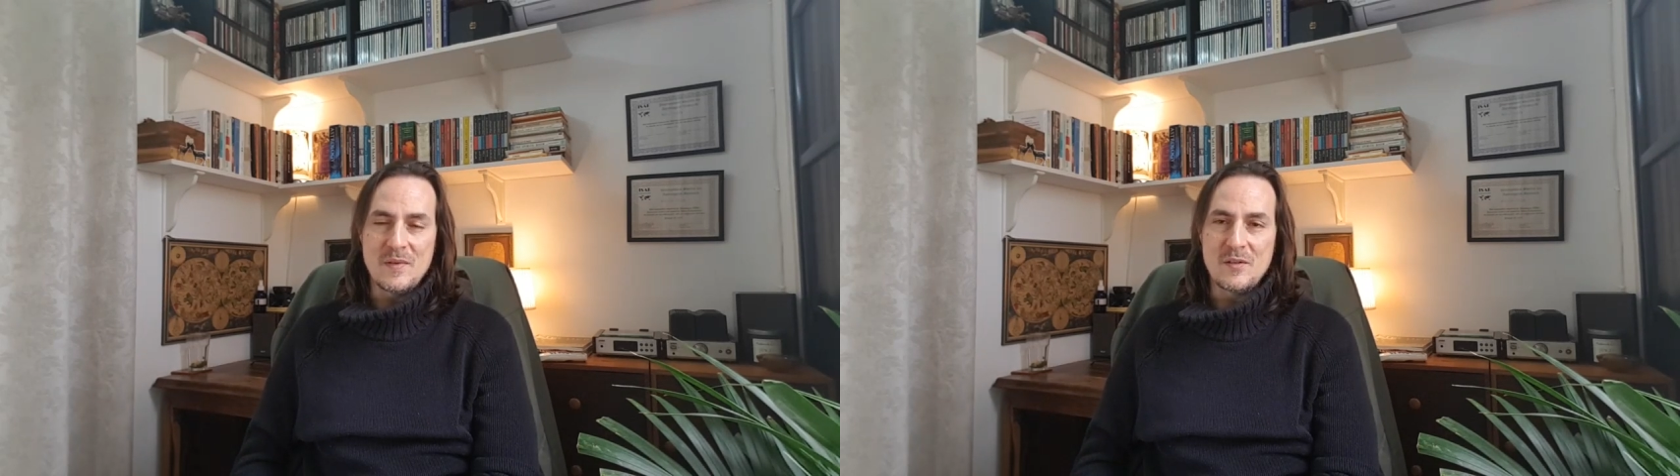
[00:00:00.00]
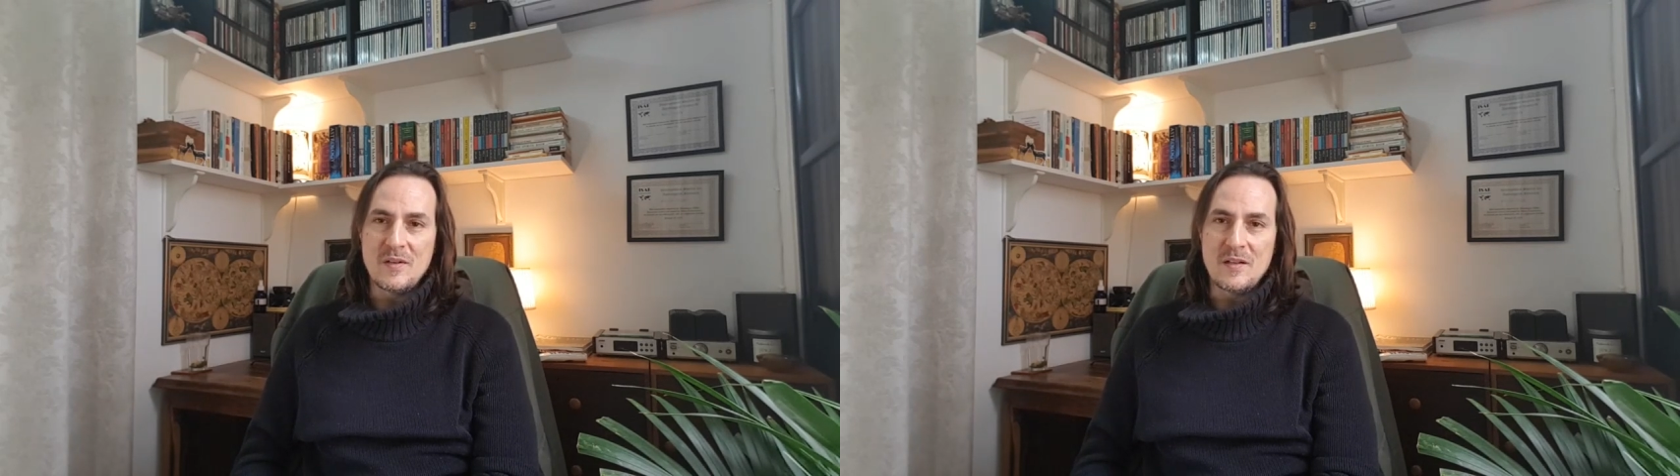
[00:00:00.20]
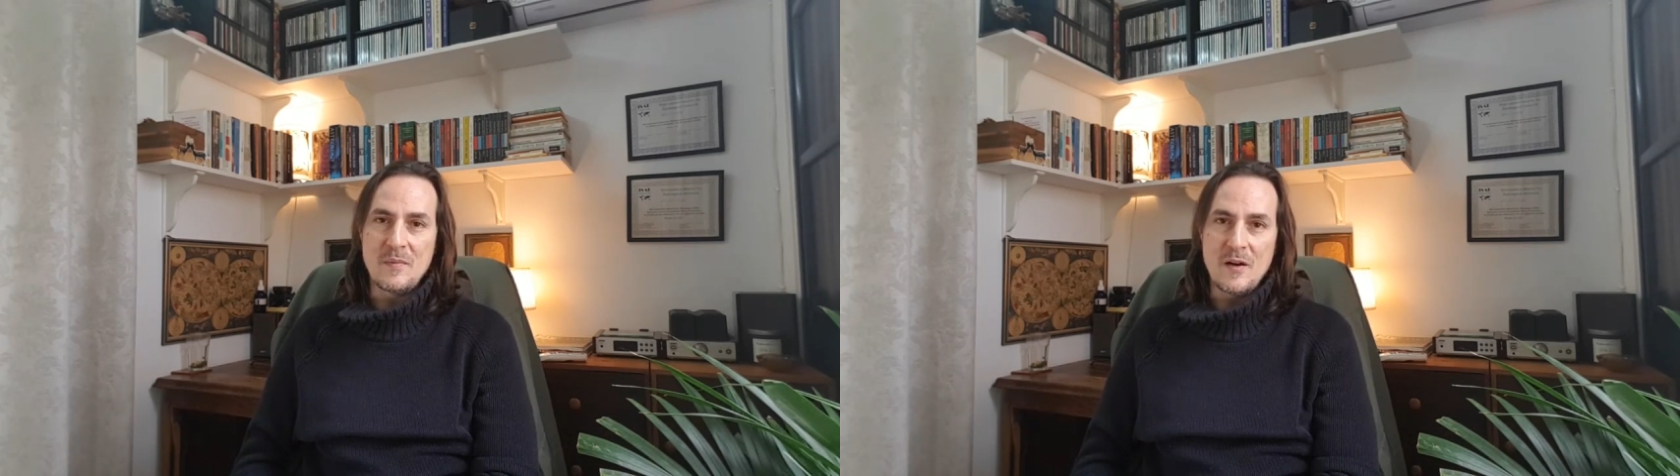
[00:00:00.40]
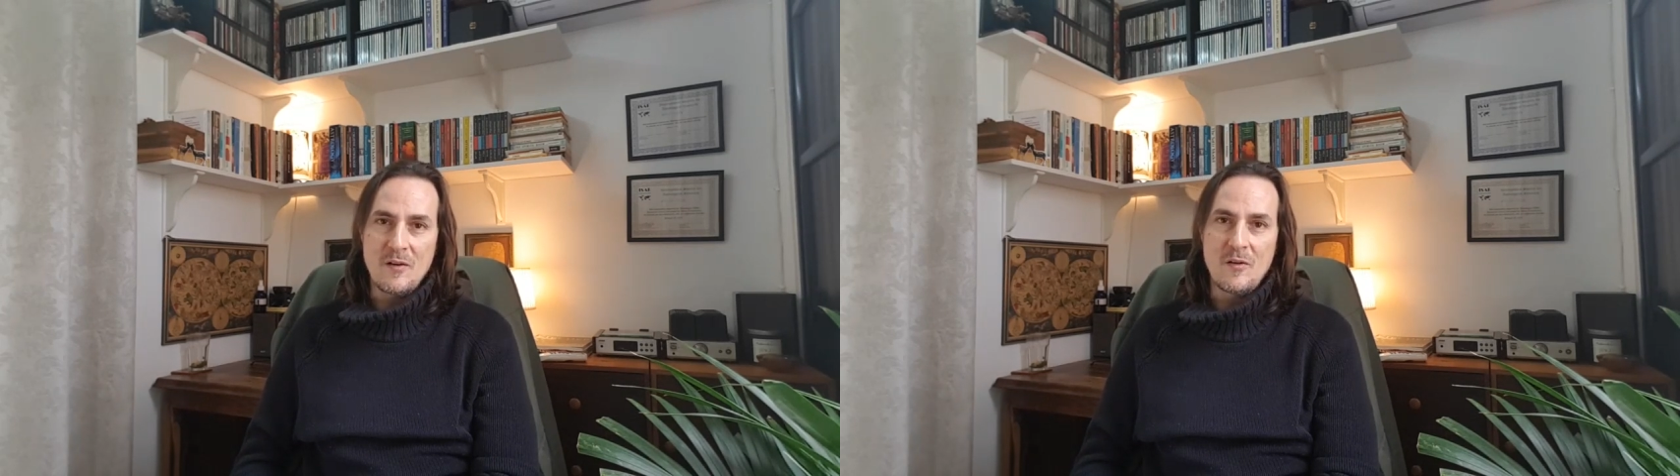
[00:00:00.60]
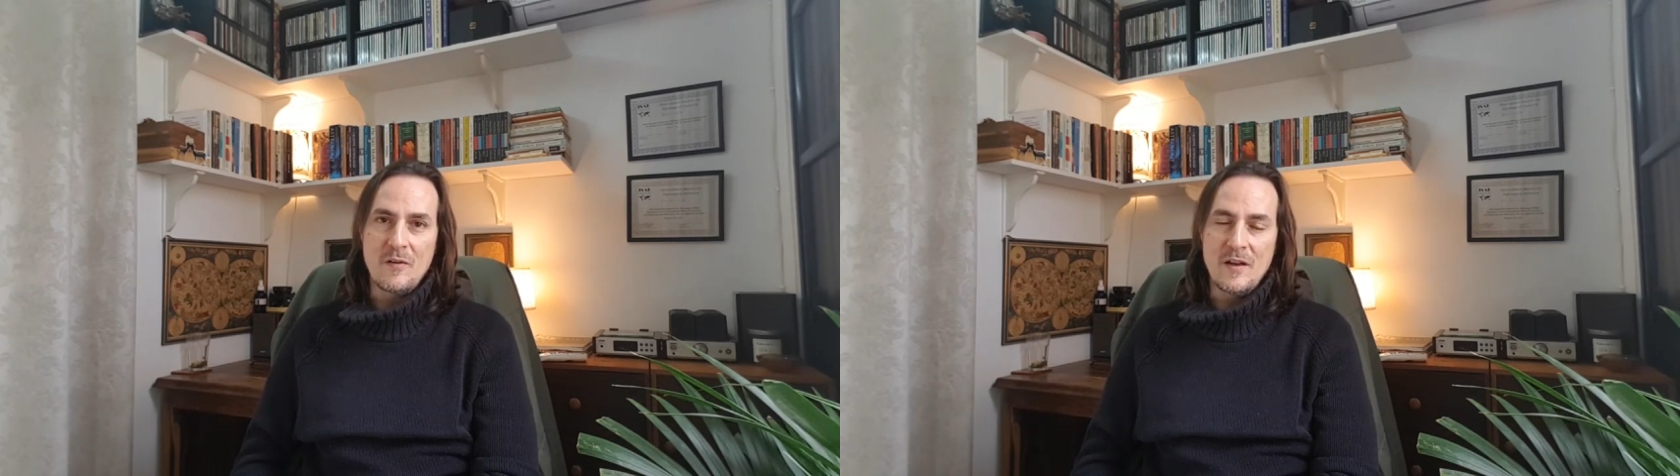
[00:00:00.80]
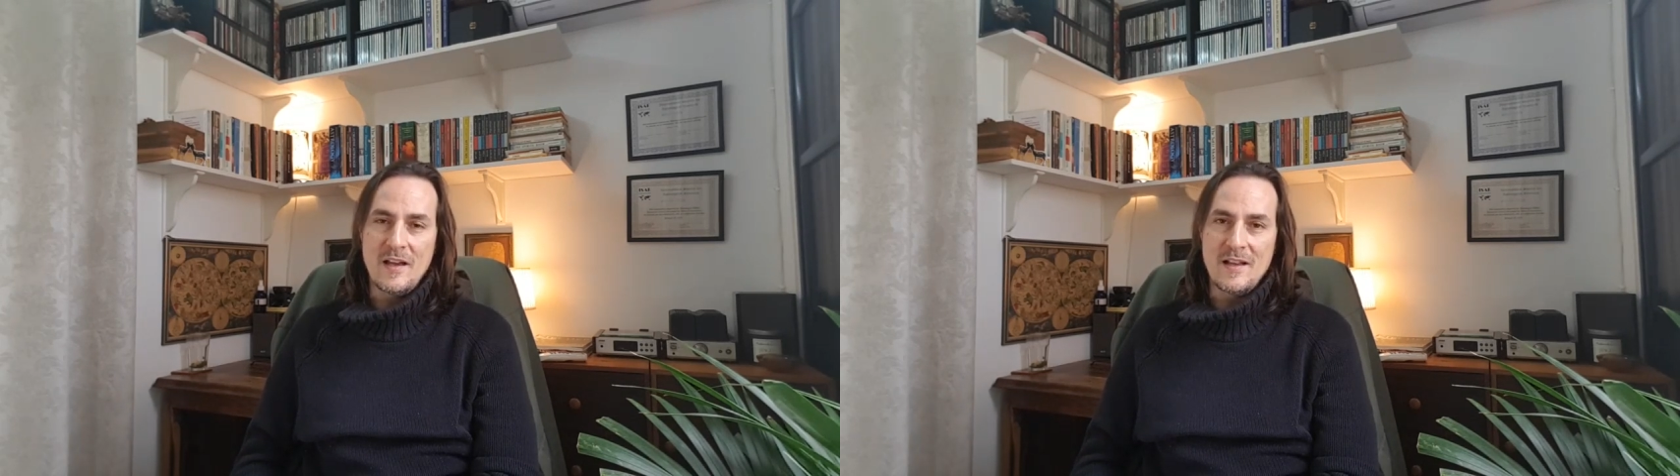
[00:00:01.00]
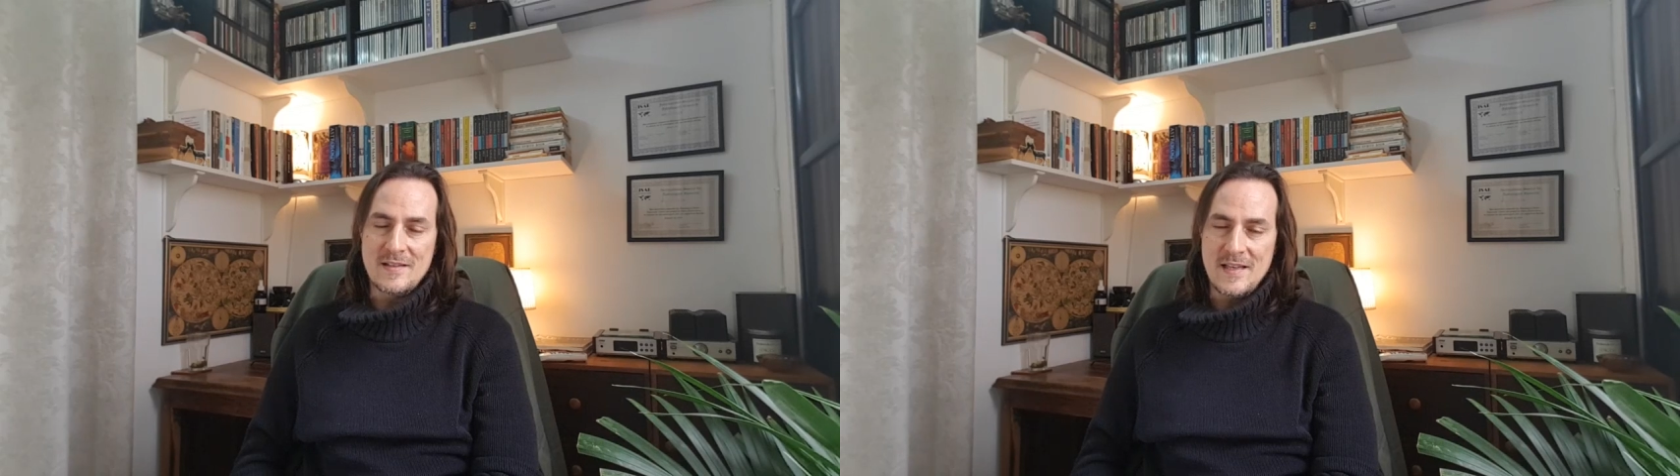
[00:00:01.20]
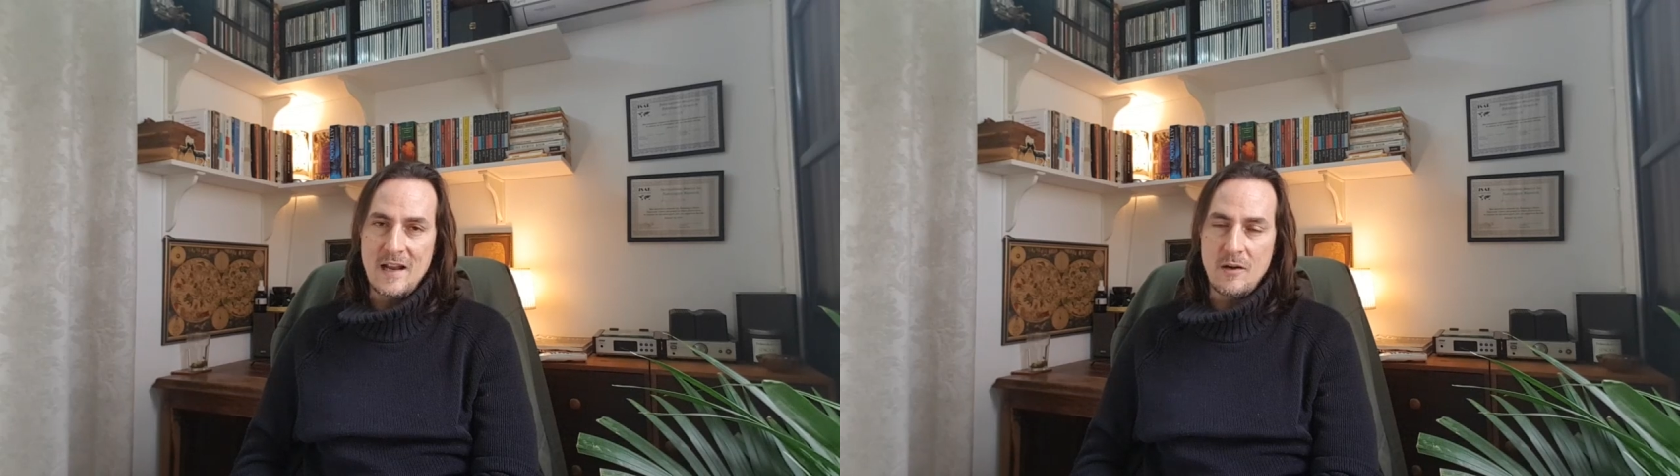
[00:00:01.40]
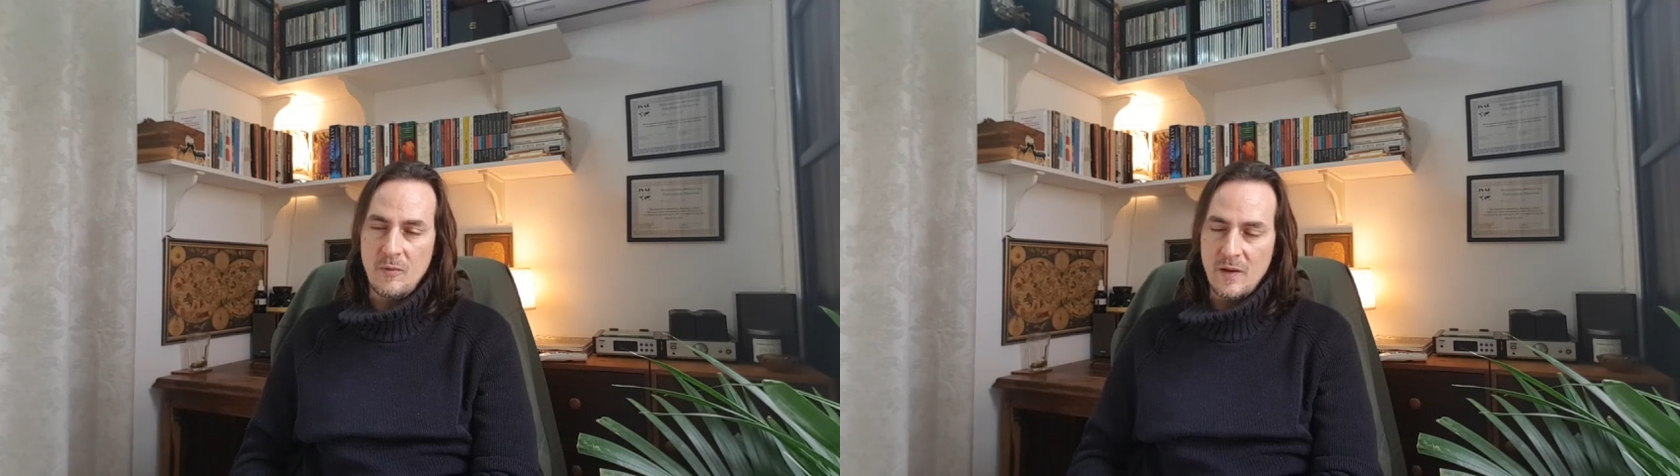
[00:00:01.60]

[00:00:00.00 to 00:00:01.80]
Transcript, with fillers: between Mercury and Saturn.